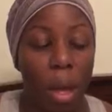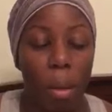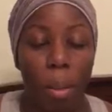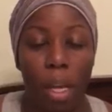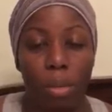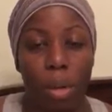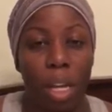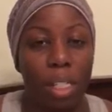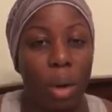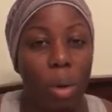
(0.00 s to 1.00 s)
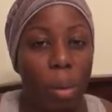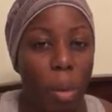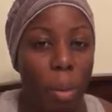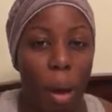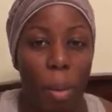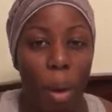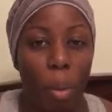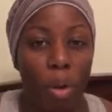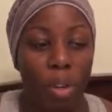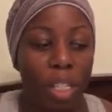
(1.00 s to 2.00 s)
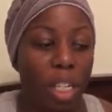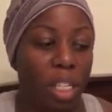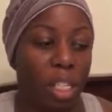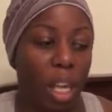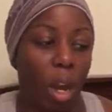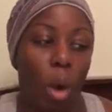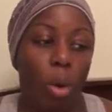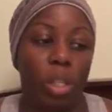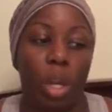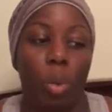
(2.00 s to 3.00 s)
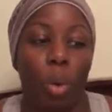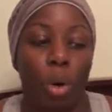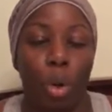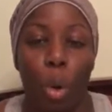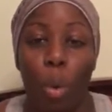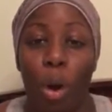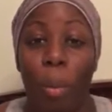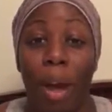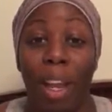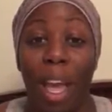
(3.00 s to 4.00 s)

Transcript: because when I tell him about my worries, he's just like, oh, it's gonna work, don't worry about it.